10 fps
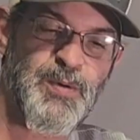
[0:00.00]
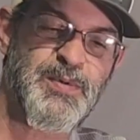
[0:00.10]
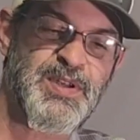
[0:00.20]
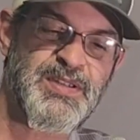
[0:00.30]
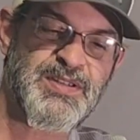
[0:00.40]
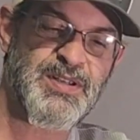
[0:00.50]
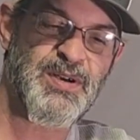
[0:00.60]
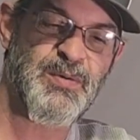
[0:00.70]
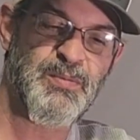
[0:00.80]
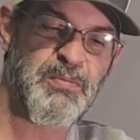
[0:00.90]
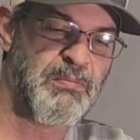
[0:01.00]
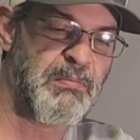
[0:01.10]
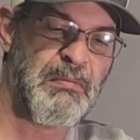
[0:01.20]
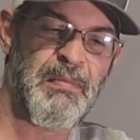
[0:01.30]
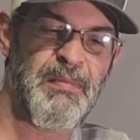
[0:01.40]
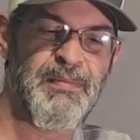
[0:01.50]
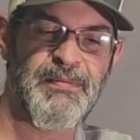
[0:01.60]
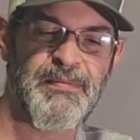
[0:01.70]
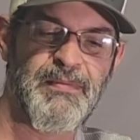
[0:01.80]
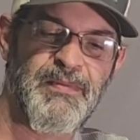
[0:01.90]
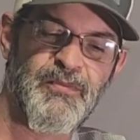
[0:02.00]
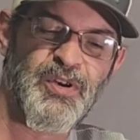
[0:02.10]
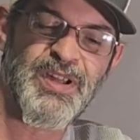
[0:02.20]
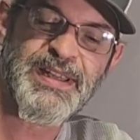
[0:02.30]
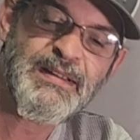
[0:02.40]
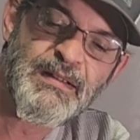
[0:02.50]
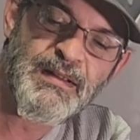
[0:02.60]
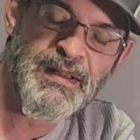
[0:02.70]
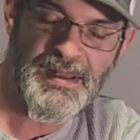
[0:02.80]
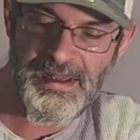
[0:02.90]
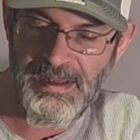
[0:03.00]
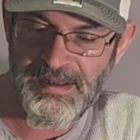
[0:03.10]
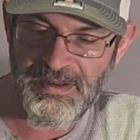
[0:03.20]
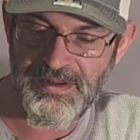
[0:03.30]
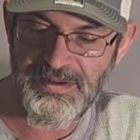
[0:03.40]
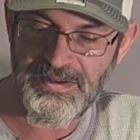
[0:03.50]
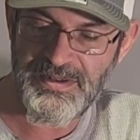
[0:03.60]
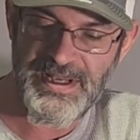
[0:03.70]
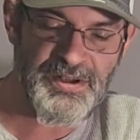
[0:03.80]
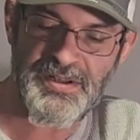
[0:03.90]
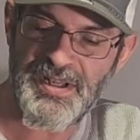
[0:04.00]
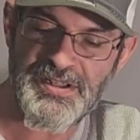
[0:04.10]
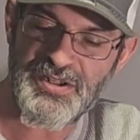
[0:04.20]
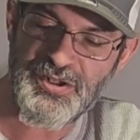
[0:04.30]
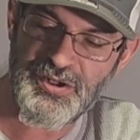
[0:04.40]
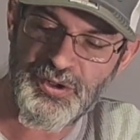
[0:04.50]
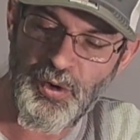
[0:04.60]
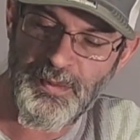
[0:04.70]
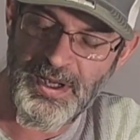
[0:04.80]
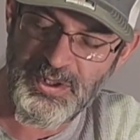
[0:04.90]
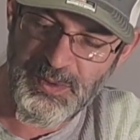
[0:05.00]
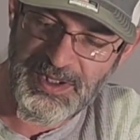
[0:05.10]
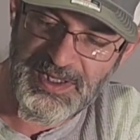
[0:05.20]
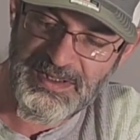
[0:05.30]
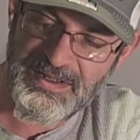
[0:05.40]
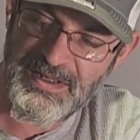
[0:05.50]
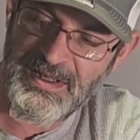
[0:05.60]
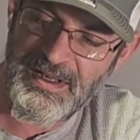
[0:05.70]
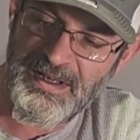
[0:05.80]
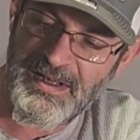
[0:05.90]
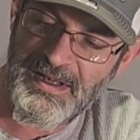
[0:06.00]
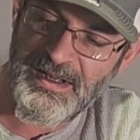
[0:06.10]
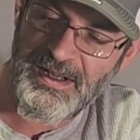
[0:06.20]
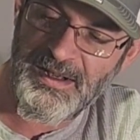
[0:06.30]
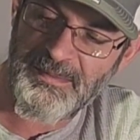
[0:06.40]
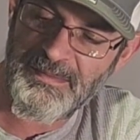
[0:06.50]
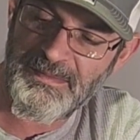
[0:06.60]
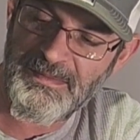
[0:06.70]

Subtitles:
open this and go, really? Because they could have done so much with this. Wow.